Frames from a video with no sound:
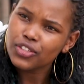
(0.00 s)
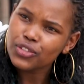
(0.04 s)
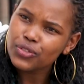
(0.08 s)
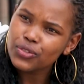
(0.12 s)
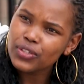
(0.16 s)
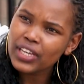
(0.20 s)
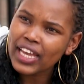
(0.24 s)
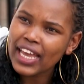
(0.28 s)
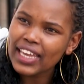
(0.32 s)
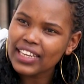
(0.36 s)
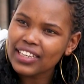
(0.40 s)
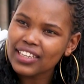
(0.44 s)

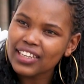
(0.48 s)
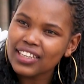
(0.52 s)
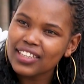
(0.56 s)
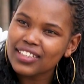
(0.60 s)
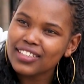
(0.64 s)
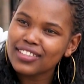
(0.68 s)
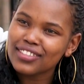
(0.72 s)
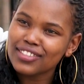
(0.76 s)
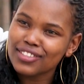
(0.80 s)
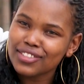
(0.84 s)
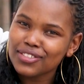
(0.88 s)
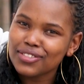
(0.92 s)
you
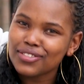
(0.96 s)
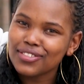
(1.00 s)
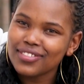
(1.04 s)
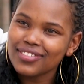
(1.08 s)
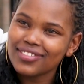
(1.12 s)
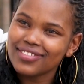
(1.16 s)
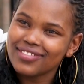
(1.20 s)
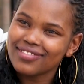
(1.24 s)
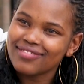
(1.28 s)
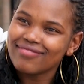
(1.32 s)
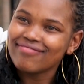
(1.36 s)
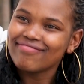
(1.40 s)
kindly,
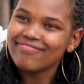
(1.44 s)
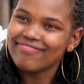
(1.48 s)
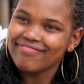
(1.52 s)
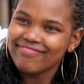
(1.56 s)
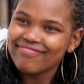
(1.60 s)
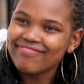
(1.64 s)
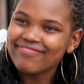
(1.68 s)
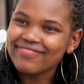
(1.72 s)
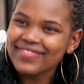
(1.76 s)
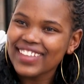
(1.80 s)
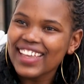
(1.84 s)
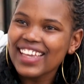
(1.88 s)

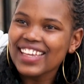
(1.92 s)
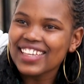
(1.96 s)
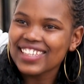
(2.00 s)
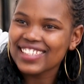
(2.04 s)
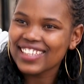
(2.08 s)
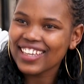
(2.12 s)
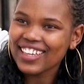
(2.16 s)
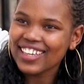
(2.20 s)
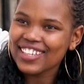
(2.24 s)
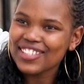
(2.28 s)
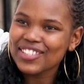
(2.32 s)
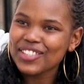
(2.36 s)

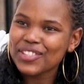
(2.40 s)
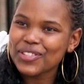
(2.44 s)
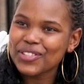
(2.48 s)
take us